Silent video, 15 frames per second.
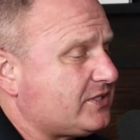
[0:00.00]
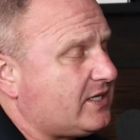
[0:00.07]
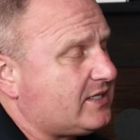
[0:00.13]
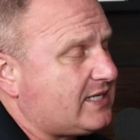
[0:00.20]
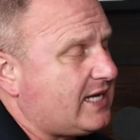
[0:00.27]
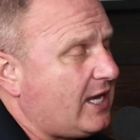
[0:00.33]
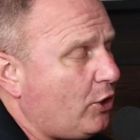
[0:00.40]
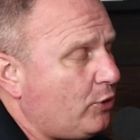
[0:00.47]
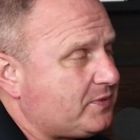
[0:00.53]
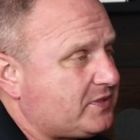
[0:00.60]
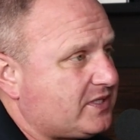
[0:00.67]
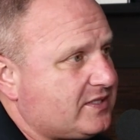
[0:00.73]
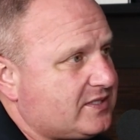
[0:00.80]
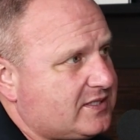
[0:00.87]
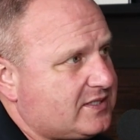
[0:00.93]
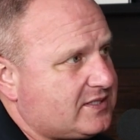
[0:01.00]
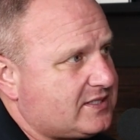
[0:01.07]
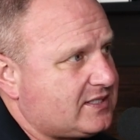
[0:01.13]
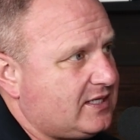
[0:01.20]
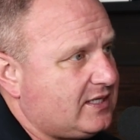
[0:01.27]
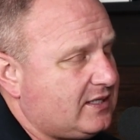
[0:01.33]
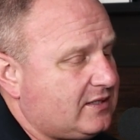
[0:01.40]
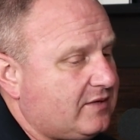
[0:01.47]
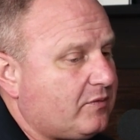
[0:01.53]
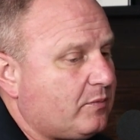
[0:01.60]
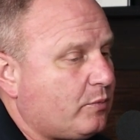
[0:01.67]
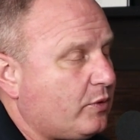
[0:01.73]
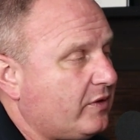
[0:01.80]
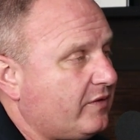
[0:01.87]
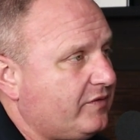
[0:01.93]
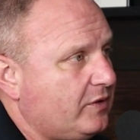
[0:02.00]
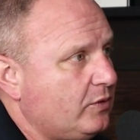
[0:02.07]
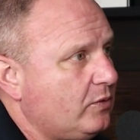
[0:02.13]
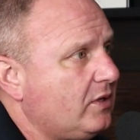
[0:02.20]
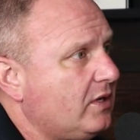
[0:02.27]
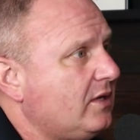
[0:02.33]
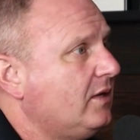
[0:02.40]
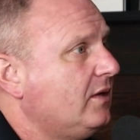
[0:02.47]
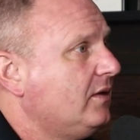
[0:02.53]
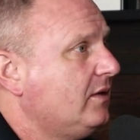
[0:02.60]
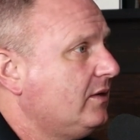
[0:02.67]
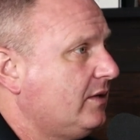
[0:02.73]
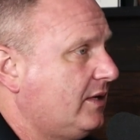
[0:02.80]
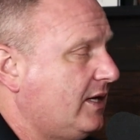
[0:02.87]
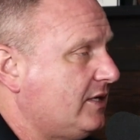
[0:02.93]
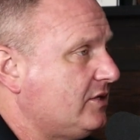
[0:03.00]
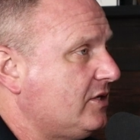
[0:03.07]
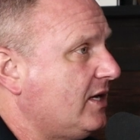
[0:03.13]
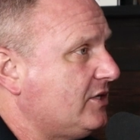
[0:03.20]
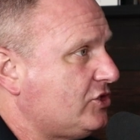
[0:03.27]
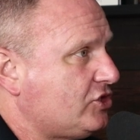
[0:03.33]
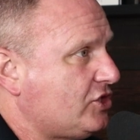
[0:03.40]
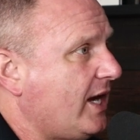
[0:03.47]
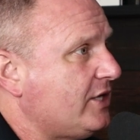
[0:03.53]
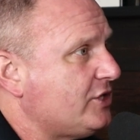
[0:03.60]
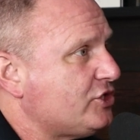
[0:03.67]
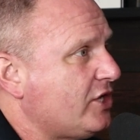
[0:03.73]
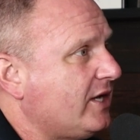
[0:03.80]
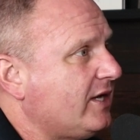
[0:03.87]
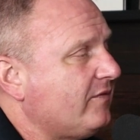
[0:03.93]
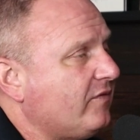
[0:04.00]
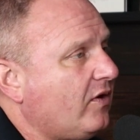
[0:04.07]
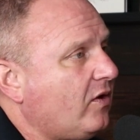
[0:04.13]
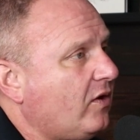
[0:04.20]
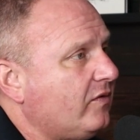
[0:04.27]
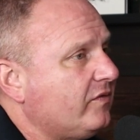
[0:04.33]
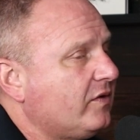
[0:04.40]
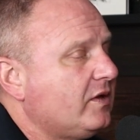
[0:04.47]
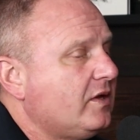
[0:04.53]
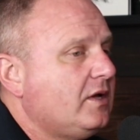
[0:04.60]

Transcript: helps us to see a different point of view and change and evolve.